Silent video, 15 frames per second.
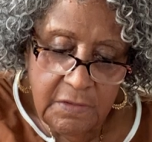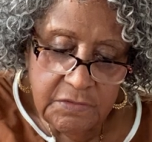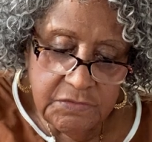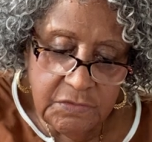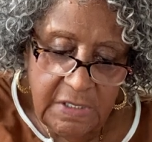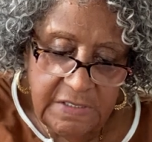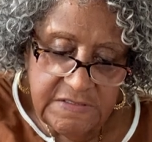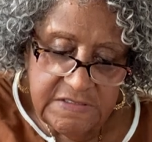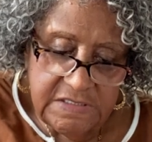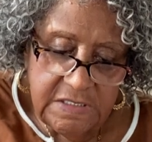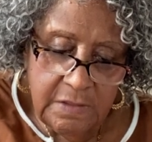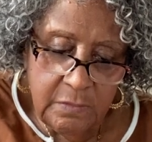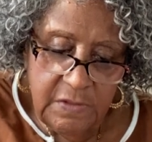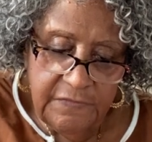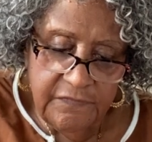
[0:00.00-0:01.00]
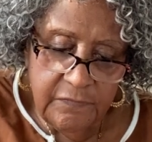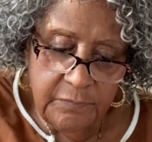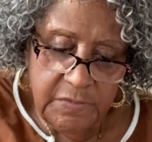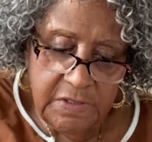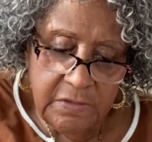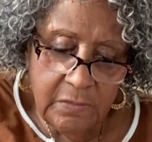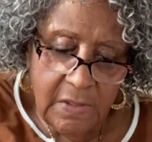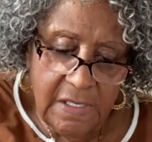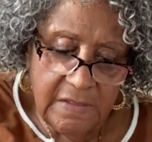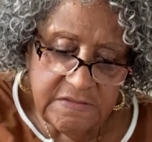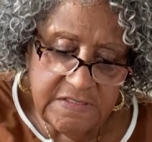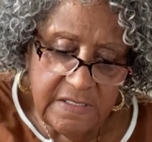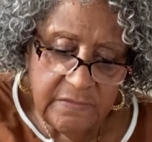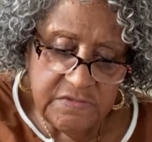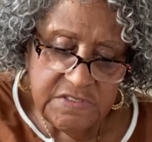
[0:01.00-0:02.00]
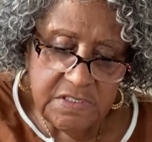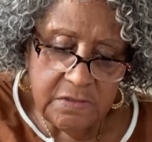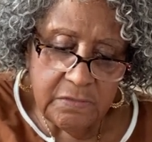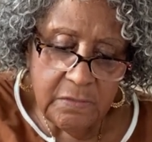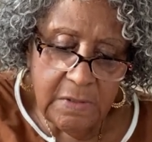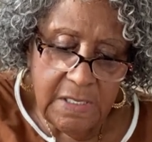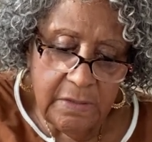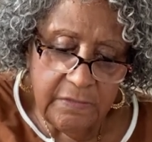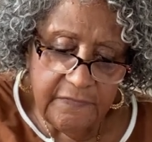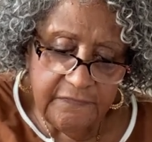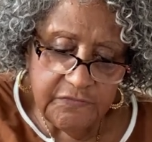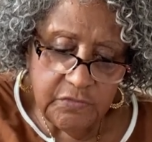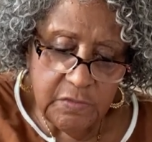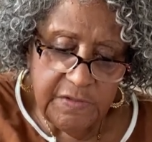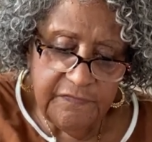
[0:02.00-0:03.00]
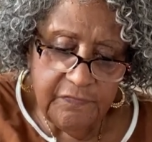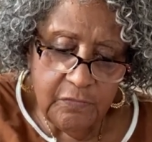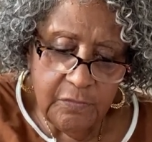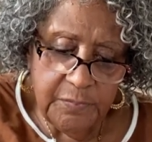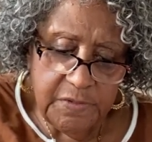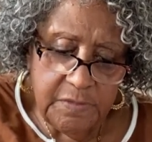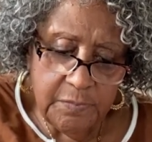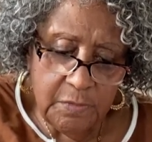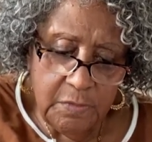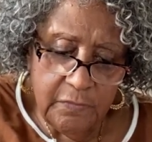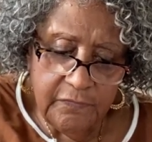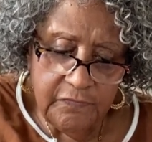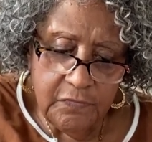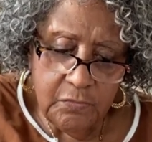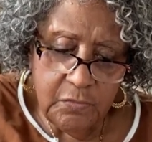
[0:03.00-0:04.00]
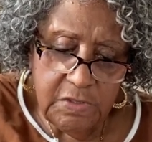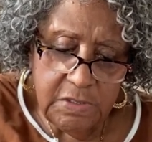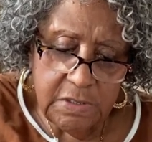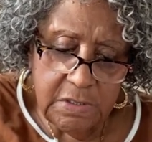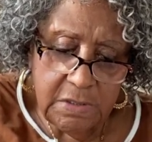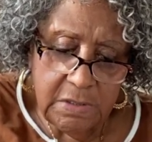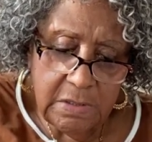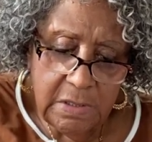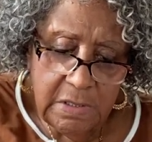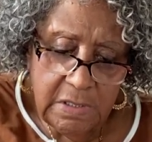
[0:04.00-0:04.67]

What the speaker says: Try to stay away from big crowds. I was in a crowd of 24 people over the weekend.